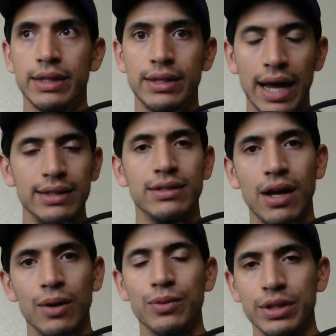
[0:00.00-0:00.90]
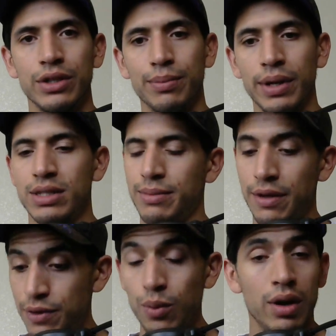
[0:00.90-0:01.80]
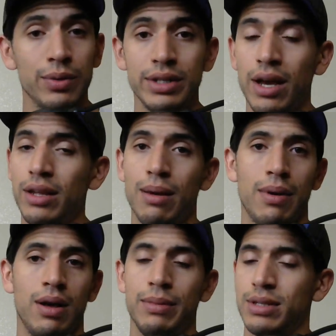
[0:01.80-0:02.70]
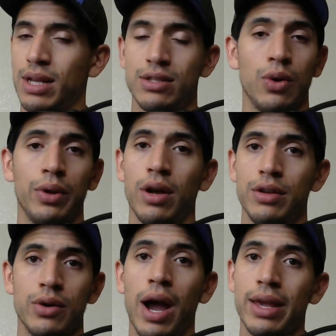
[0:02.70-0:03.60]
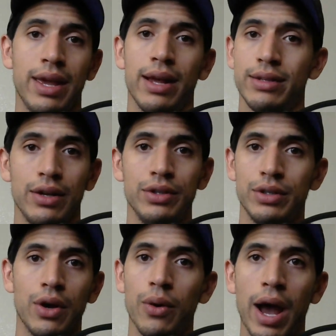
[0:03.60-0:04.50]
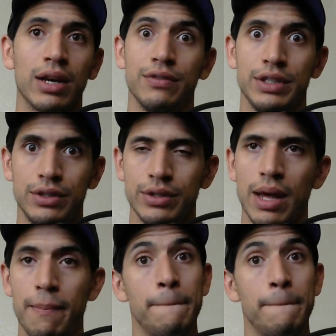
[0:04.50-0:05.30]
that's not really your place. I mean, if you want to retaliate, by all means, that's totally on you. I can't tell you to go actively do that.